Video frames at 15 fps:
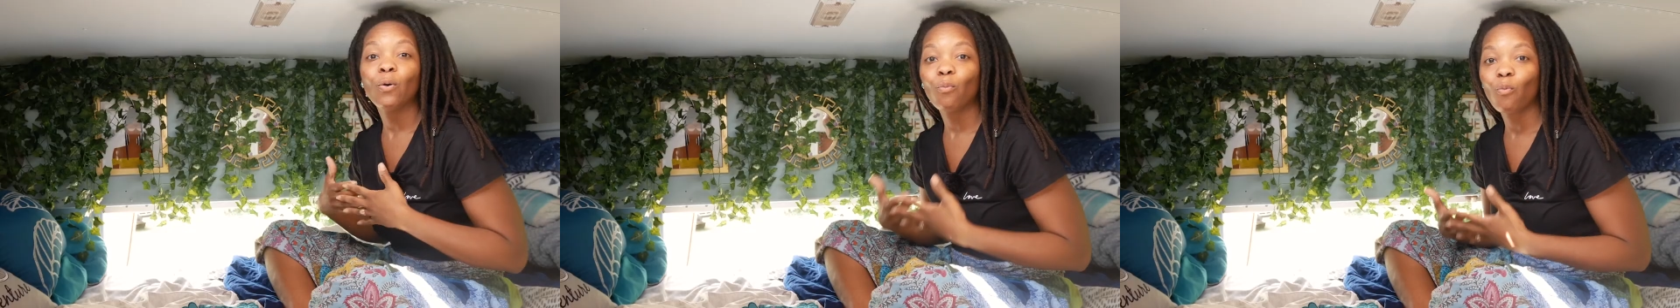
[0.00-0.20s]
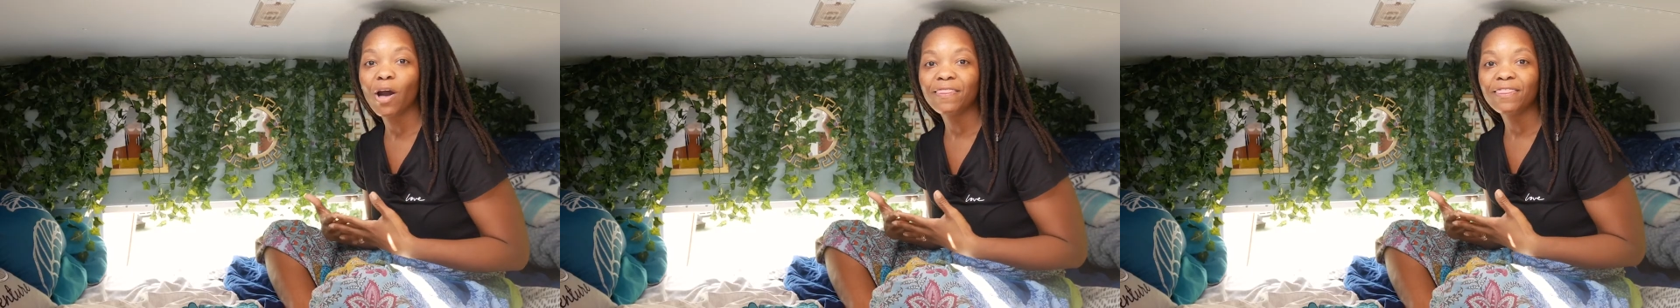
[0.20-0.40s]

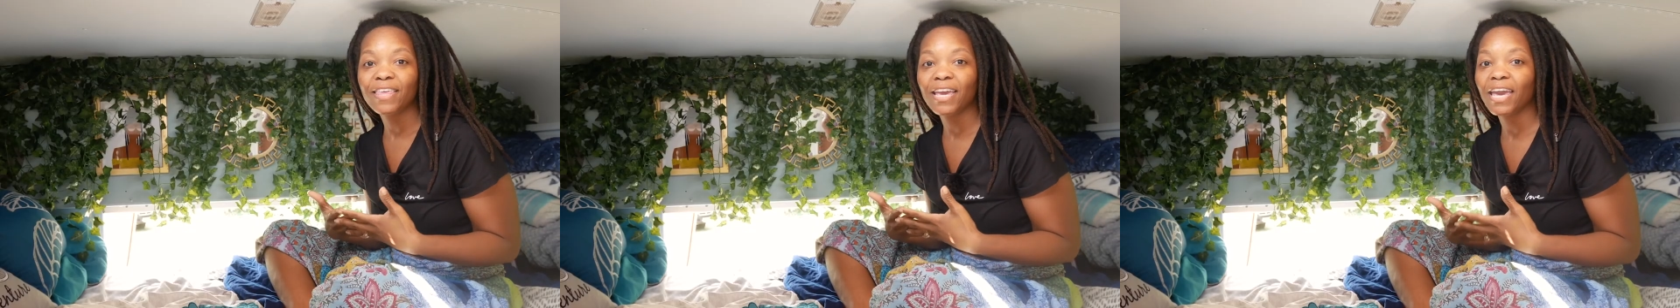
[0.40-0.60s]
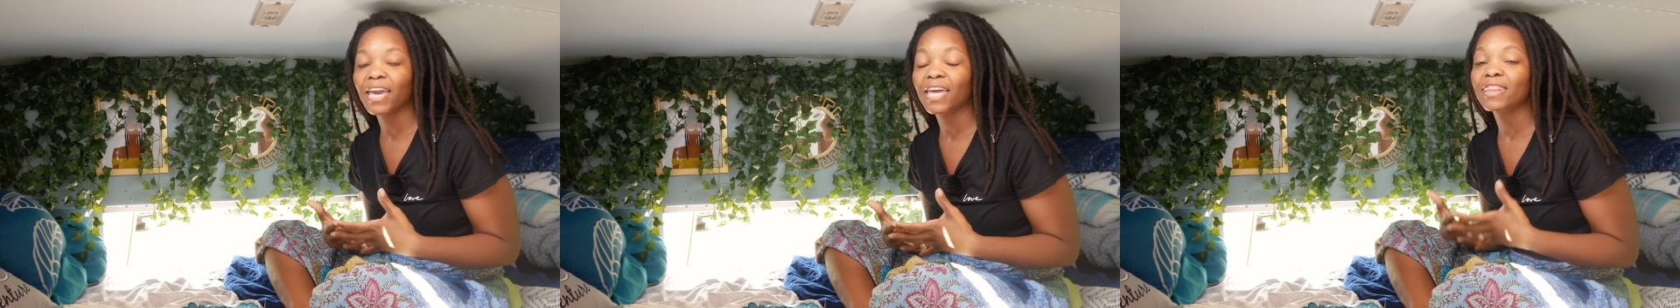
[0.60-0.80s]
One
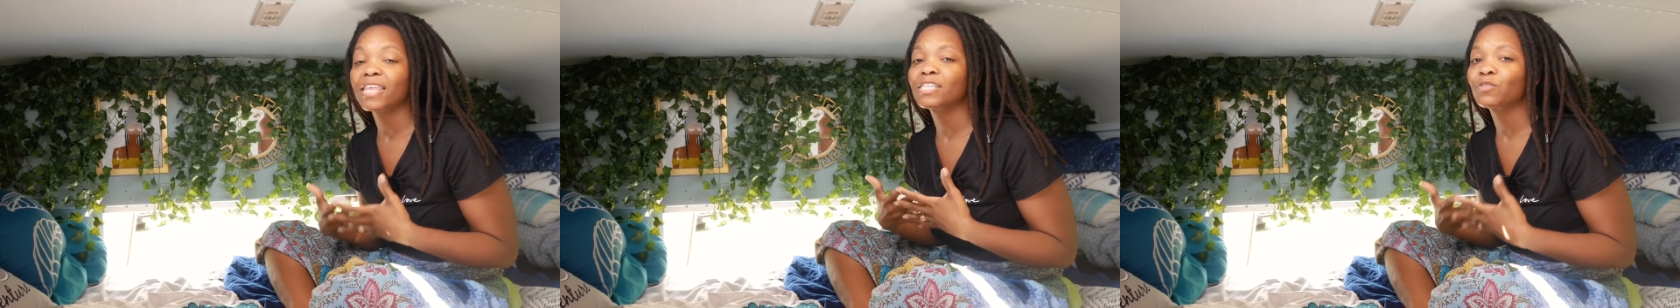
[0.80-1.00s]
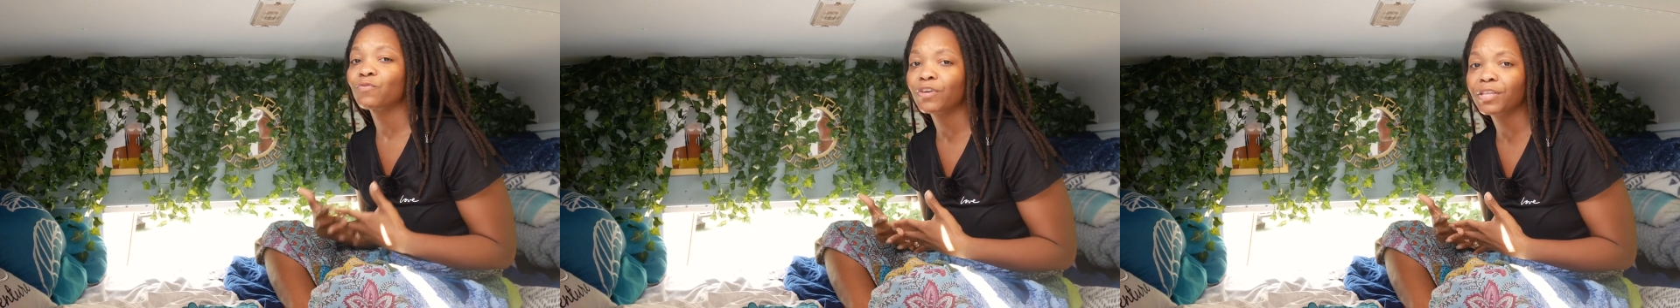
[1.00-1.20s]
thing
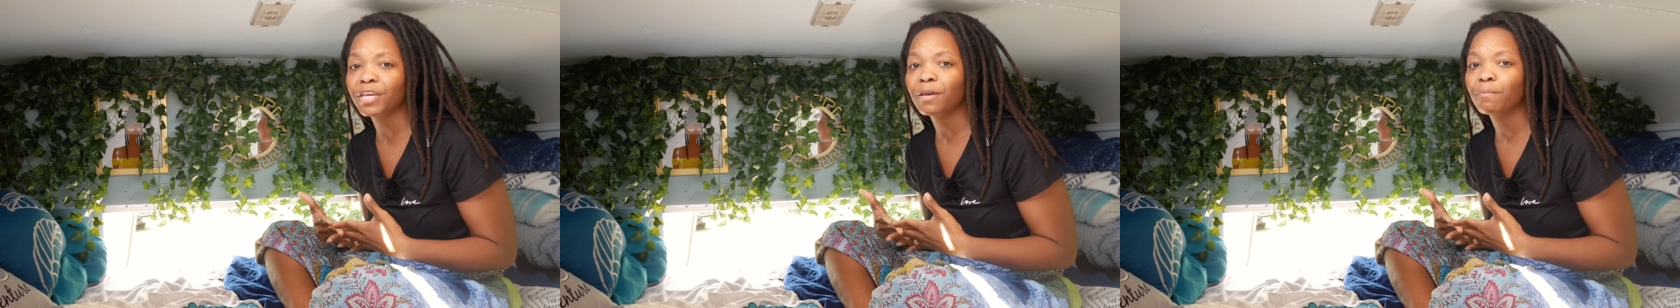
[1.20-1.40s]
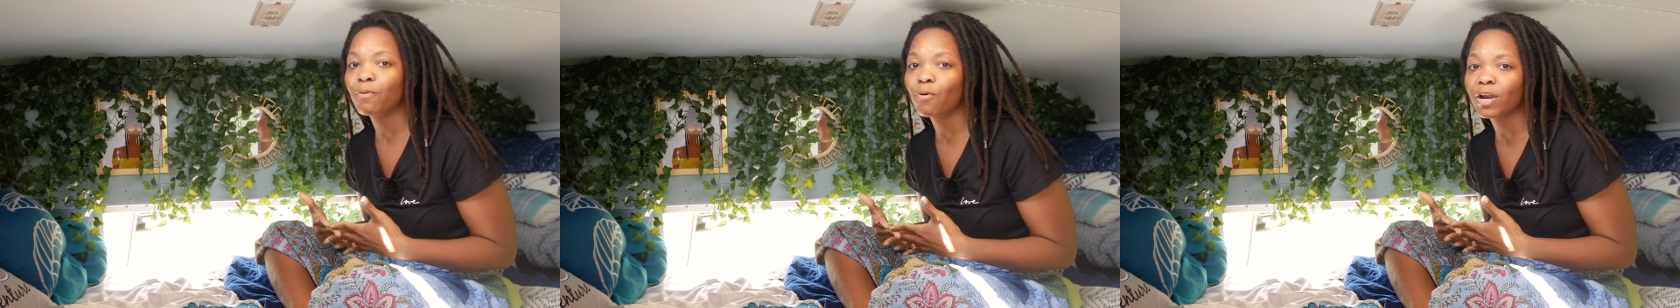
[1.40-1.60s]
that's really
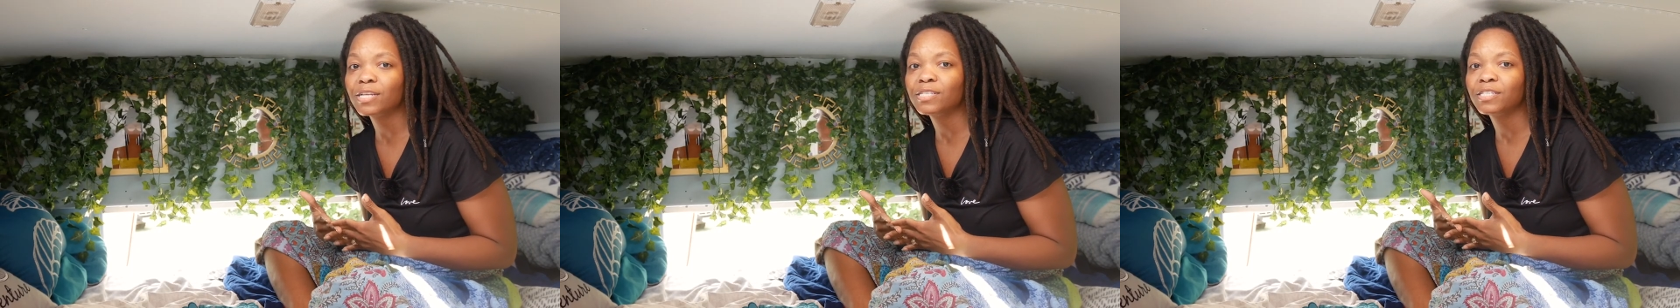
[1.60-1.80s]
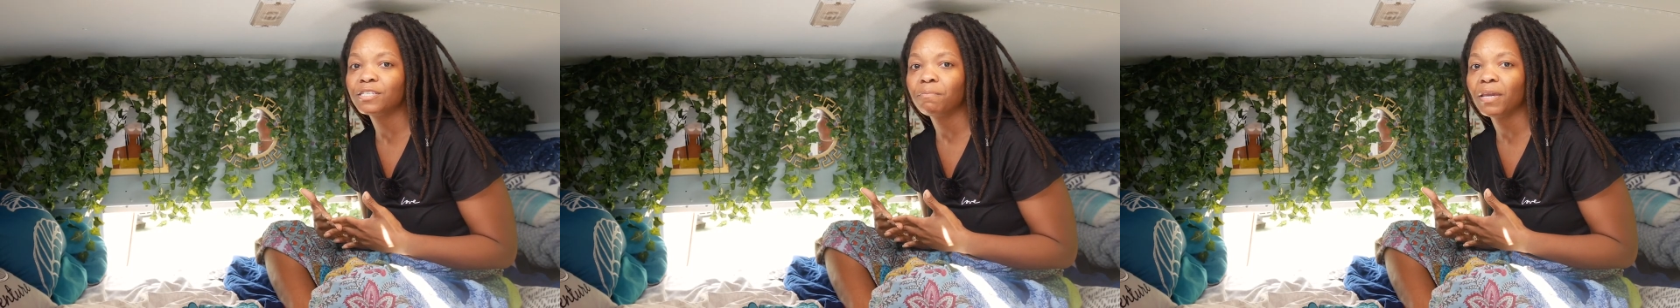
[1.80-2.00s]

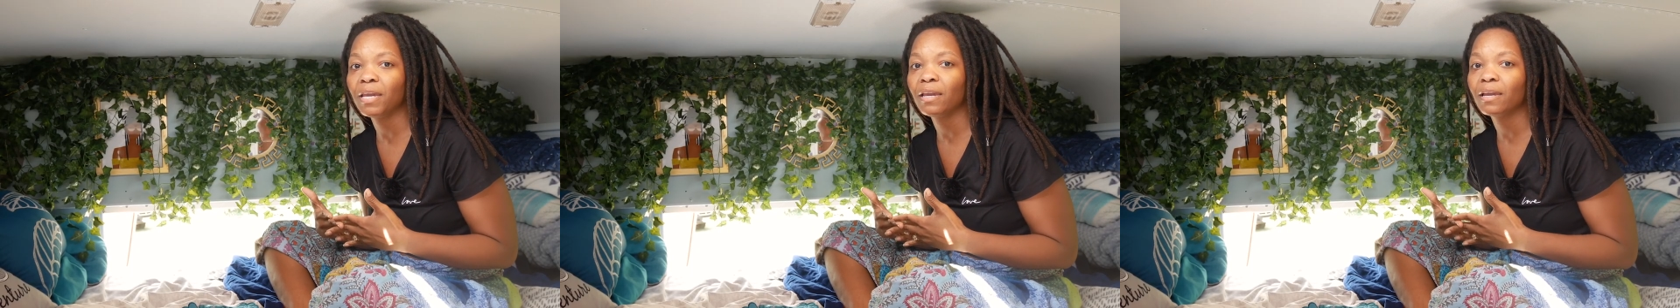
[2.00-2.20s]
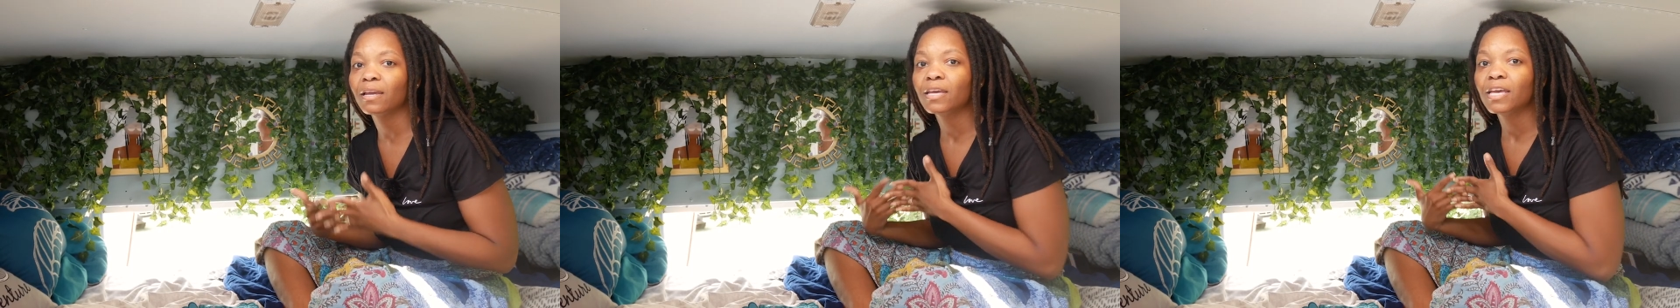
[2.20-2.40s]
important to
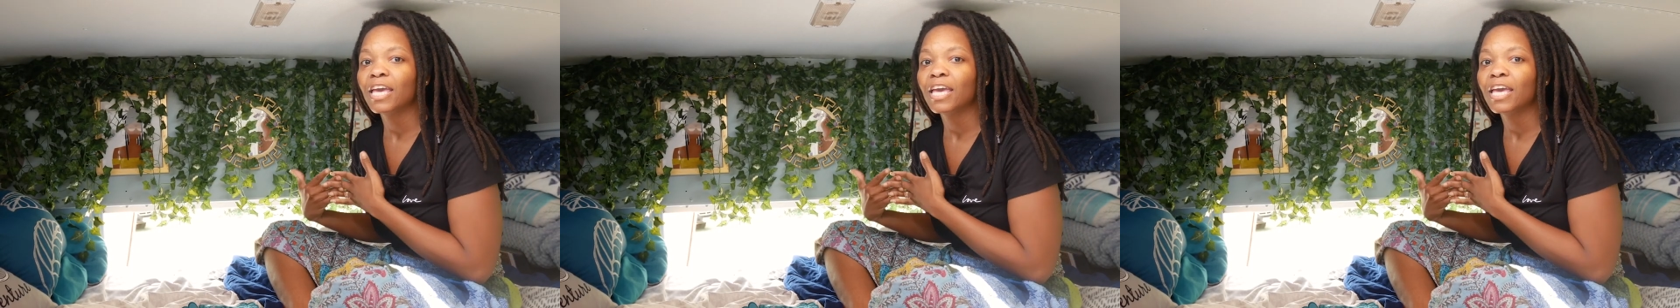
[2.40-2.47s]
me